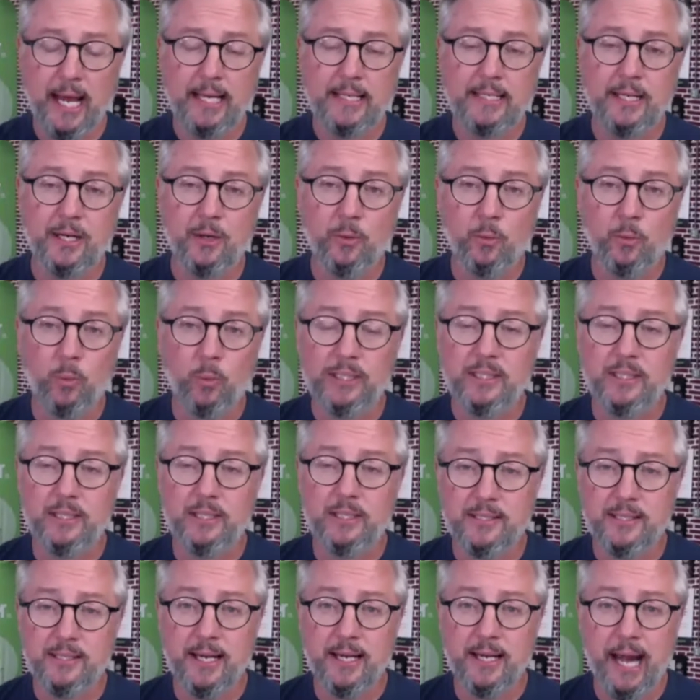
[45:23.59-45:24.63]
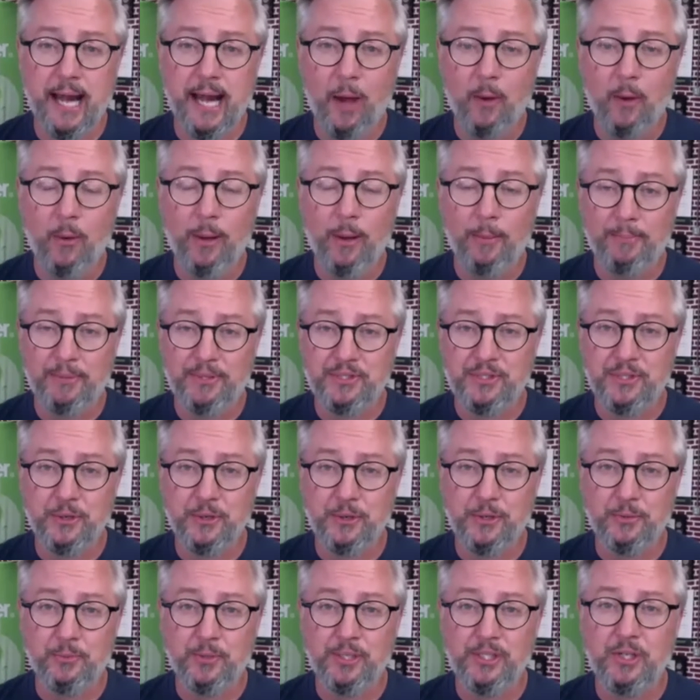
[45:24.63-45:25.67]
I did a What to Say Now
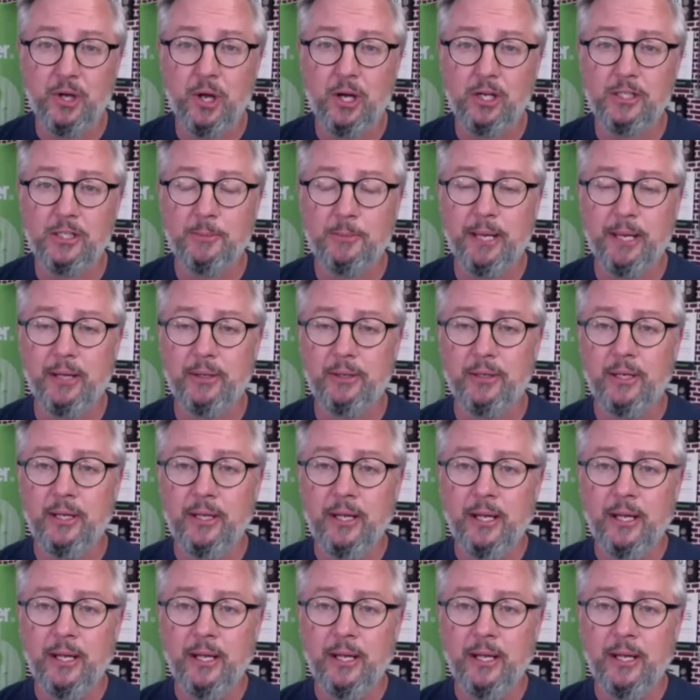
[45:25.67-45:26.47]
episode, and we talked about